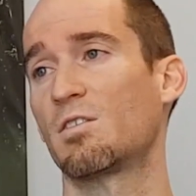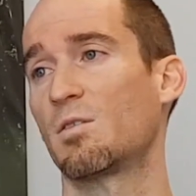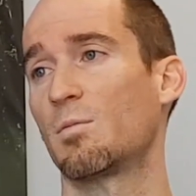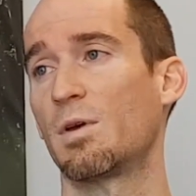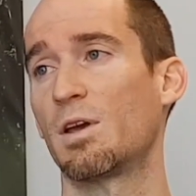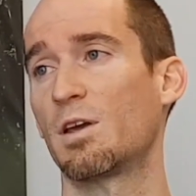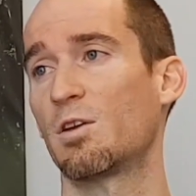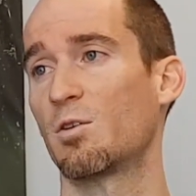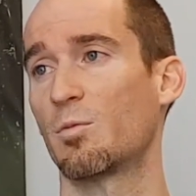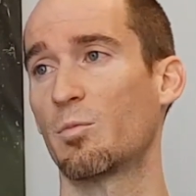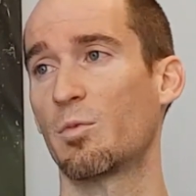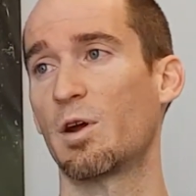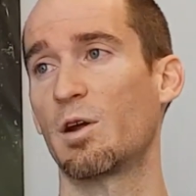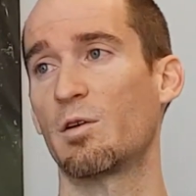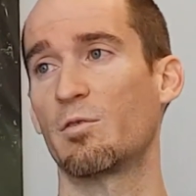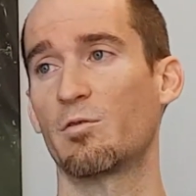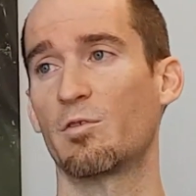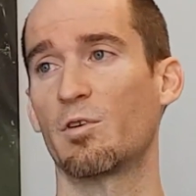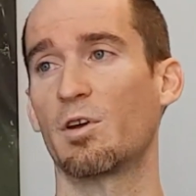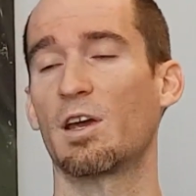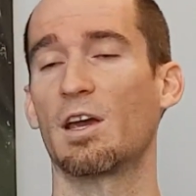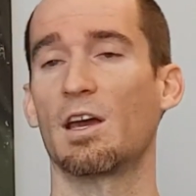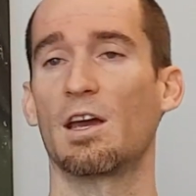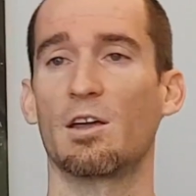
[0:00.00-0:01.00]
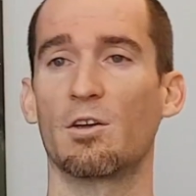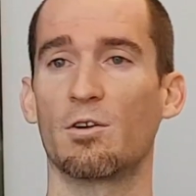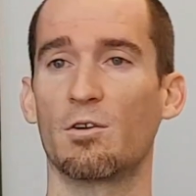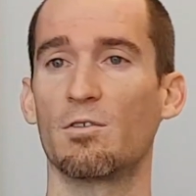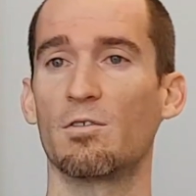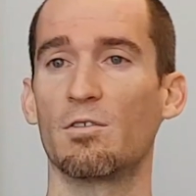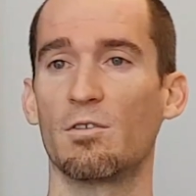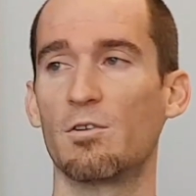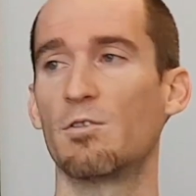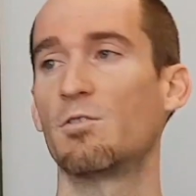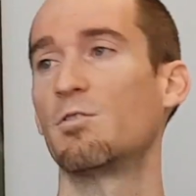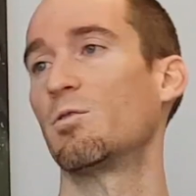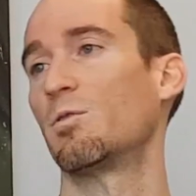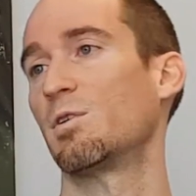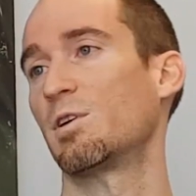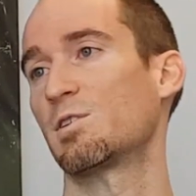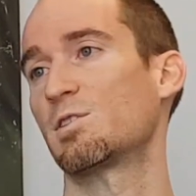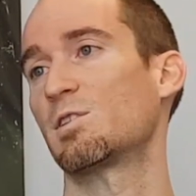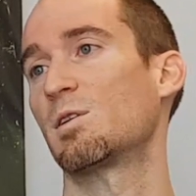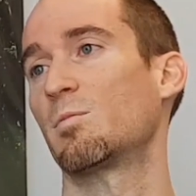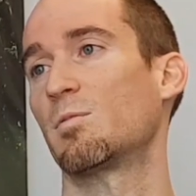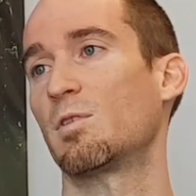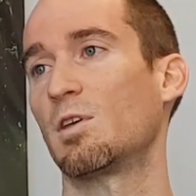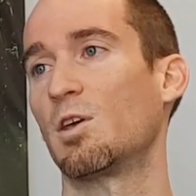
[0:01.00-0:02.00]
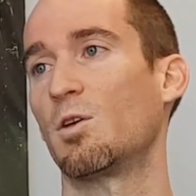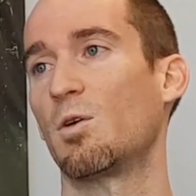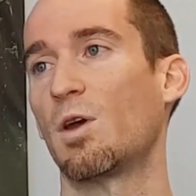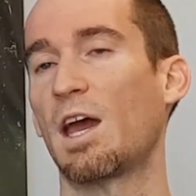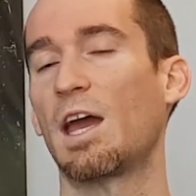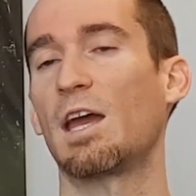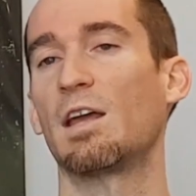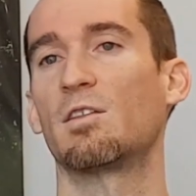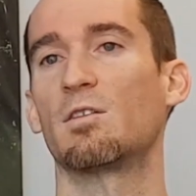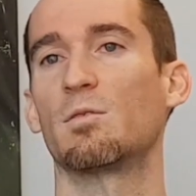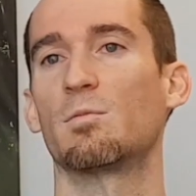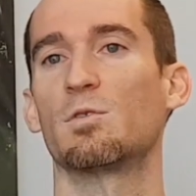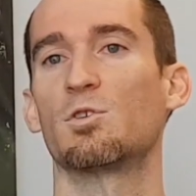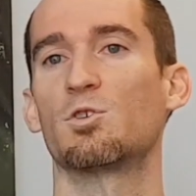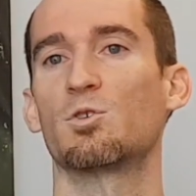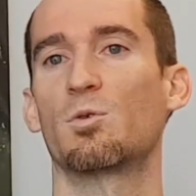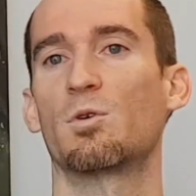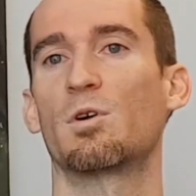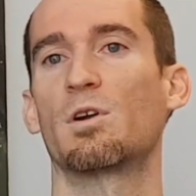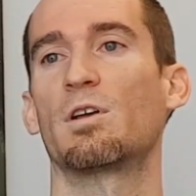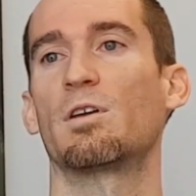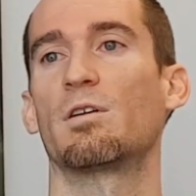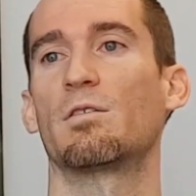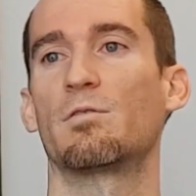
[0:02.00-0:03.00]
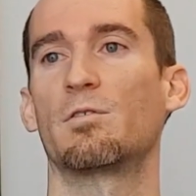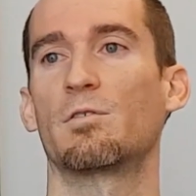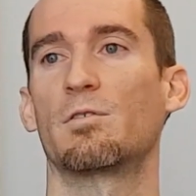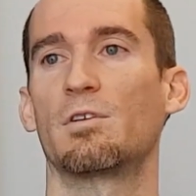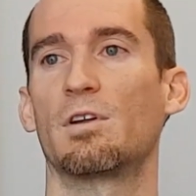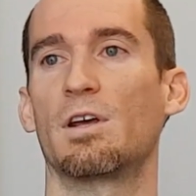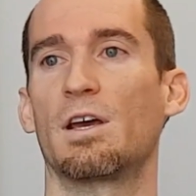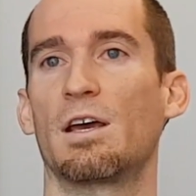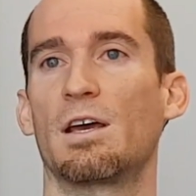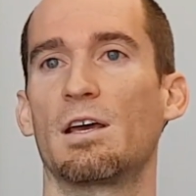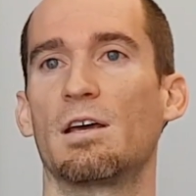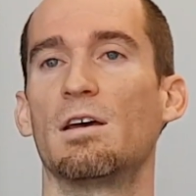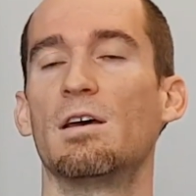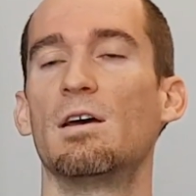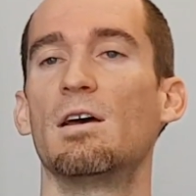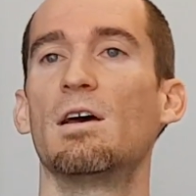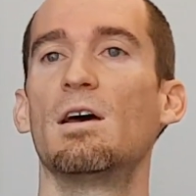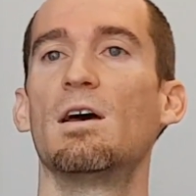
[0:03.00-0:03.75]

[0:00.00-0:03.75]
to make your brain forget you're doing something you hate the majority of your day.